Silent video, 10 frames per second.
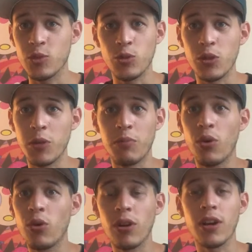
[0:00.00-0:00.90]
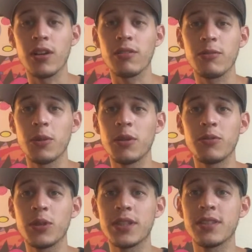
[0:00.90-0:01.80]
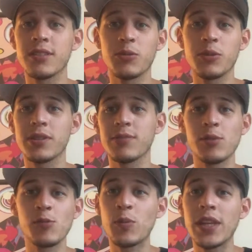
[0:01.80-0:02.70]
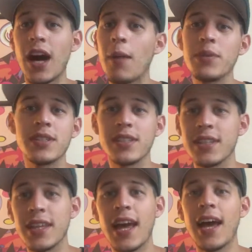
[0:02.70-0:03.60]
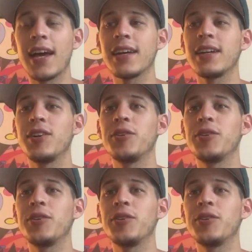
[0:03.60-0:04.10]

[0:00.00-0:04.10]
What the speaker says: grew up poor? What would be the opposite of that?